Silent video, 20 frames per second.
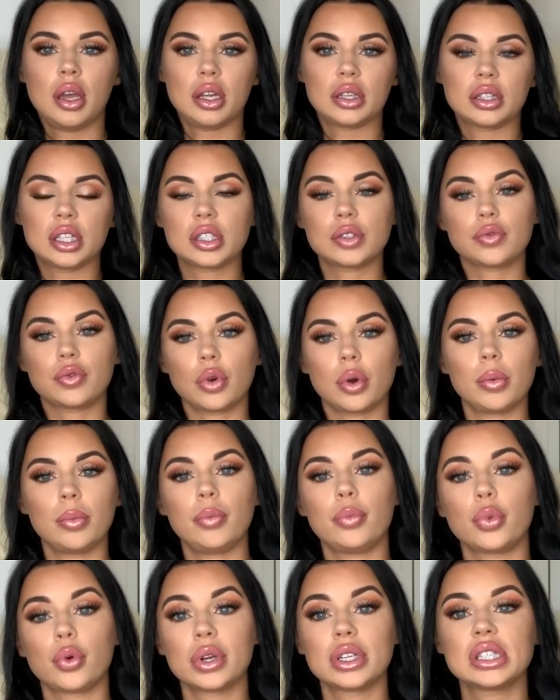it is from
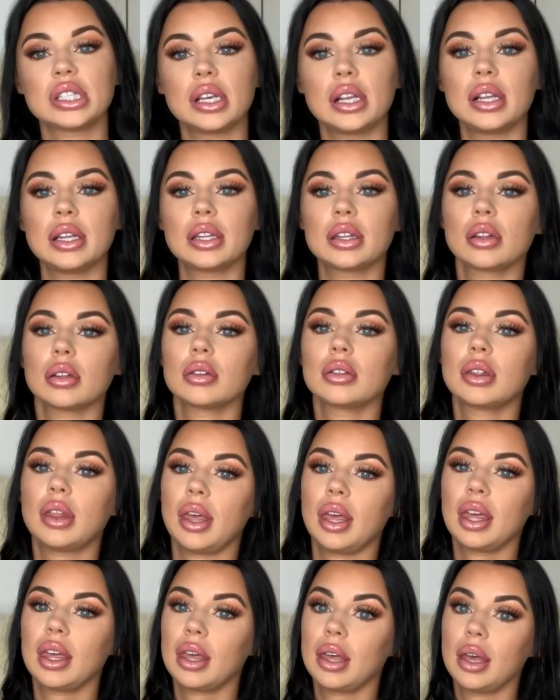Pretty Little
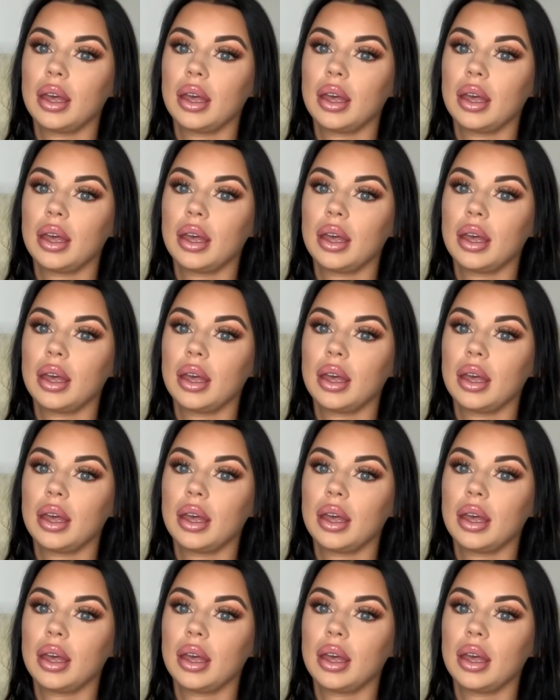Thing.